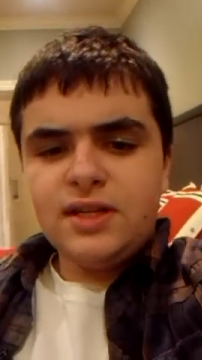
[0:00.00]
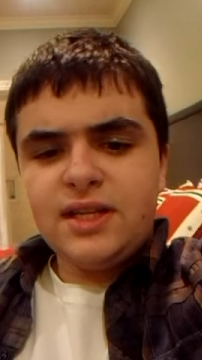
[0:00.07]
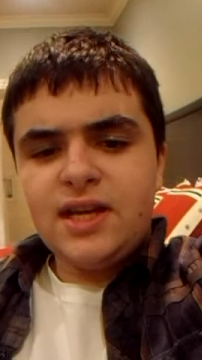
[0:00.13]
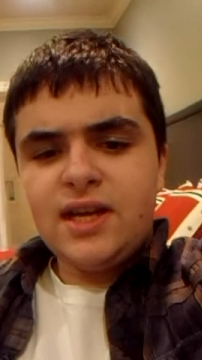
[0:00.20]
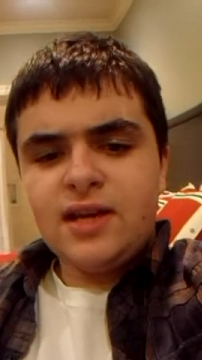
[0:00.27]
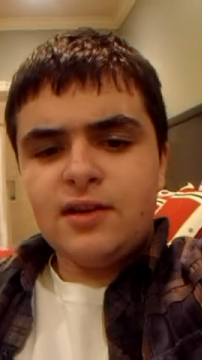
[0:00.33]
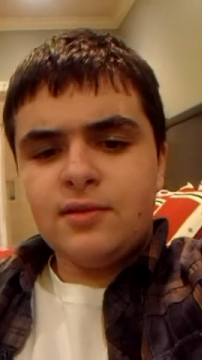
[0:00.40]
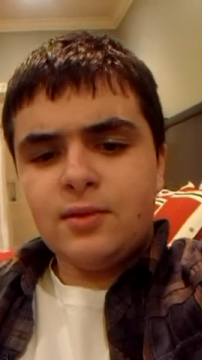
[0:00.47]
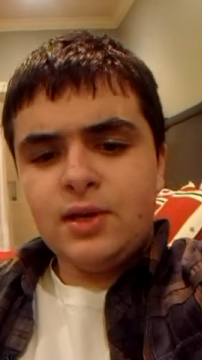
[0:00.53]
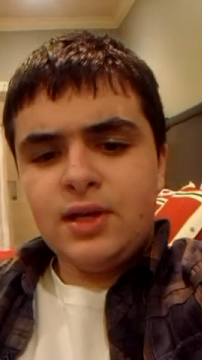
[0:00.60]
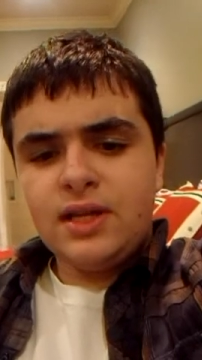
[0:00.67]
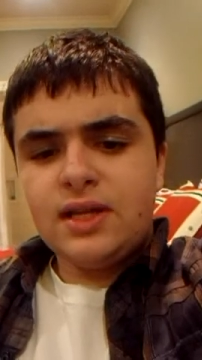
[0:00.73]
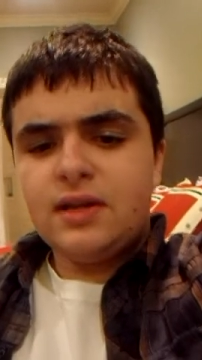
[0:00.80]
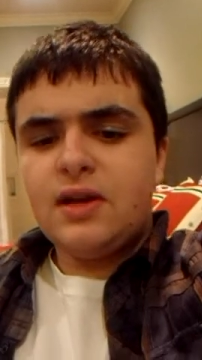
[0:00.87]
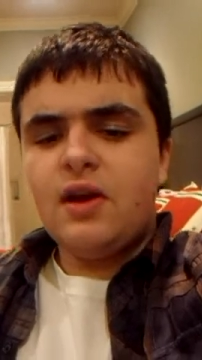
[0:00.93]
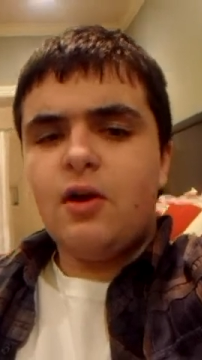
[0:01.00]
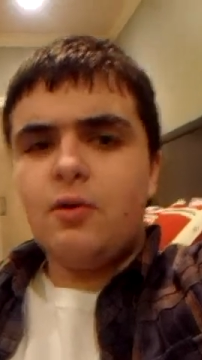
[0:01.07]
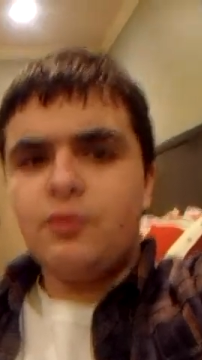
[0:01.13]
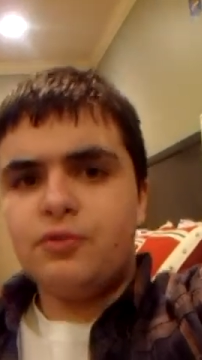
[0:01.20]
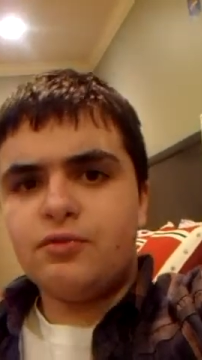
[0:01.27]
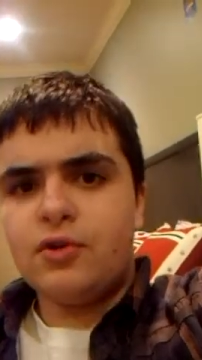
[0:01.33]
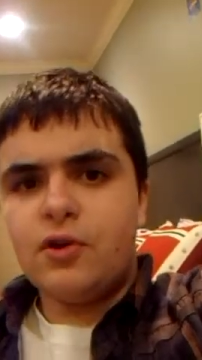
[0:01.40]
caring and
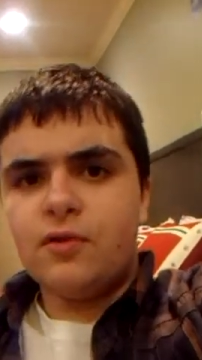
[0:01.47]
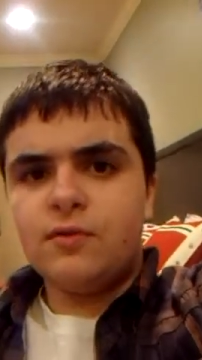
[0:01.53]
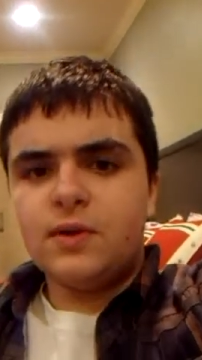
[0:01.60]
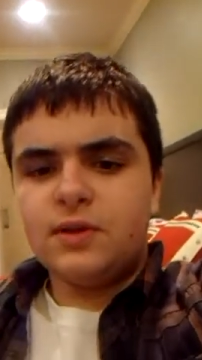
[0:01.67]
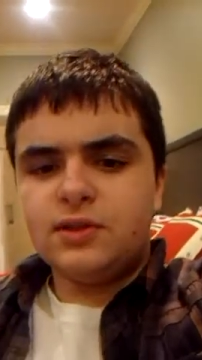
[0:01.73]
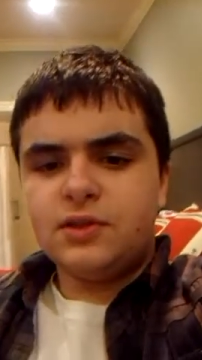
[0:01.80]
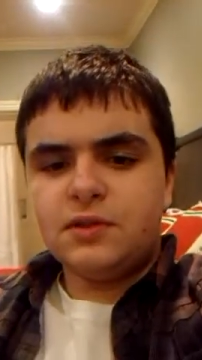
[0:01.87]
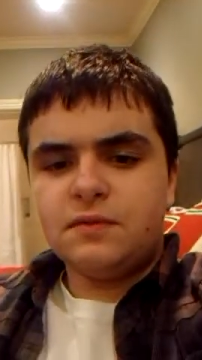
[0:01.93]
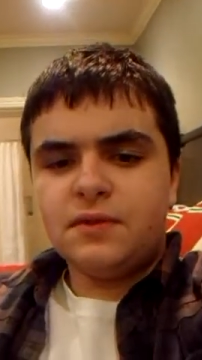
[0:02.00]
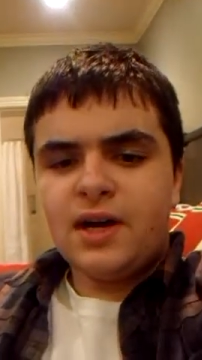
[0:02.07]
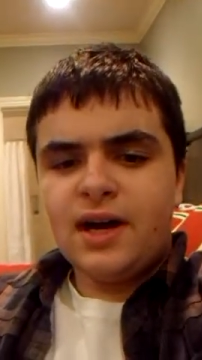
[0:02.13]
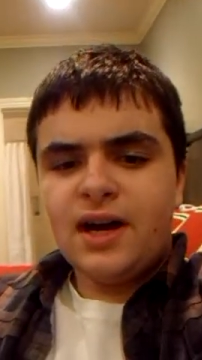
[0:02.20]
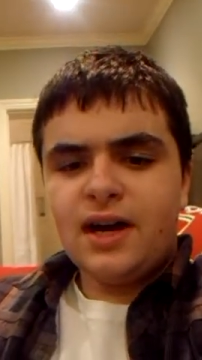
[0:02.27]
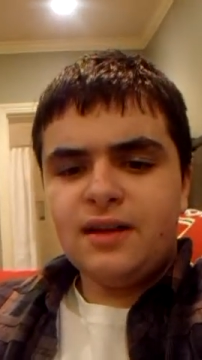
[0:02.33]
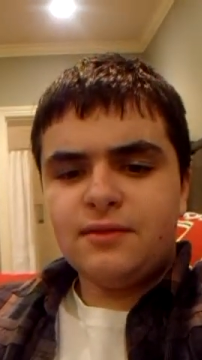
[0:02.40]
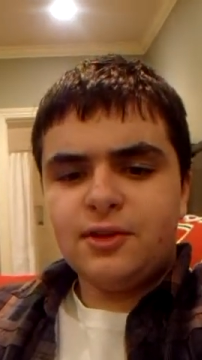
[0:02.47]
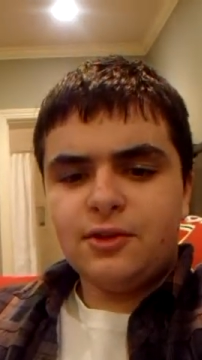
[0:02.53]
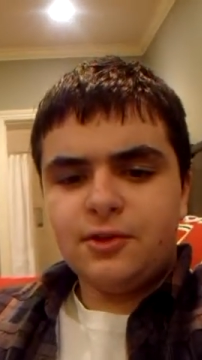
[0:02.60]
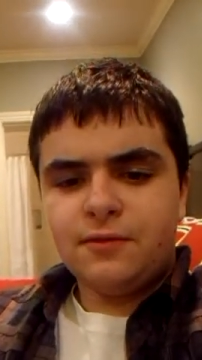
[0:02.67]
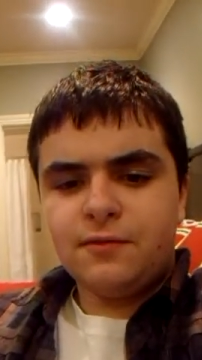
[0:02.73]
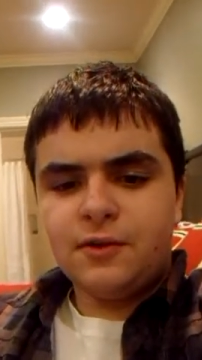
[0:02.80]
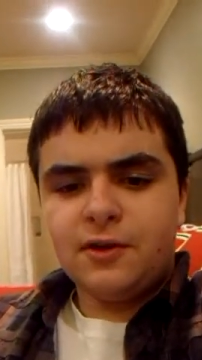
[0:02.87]
helps Rover survive
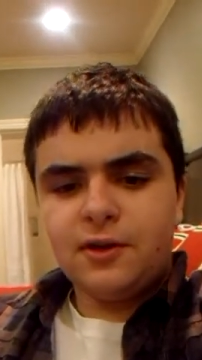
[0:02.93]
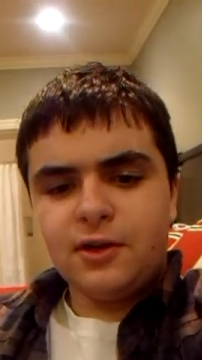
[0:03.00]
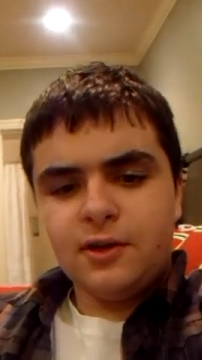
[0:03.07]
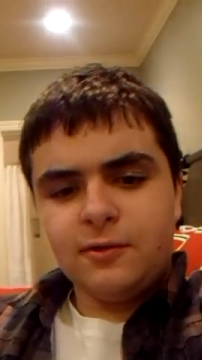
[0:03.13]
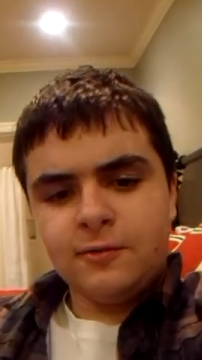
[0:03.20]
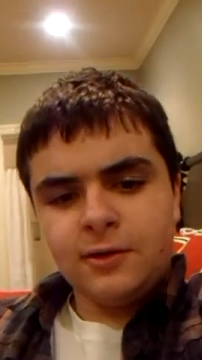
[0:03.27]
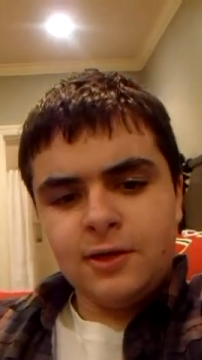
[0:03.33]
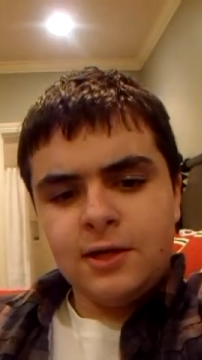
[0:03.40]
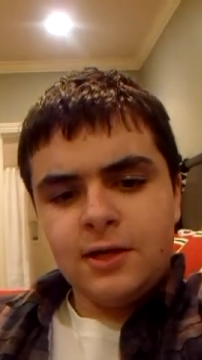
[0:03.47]
on the farm.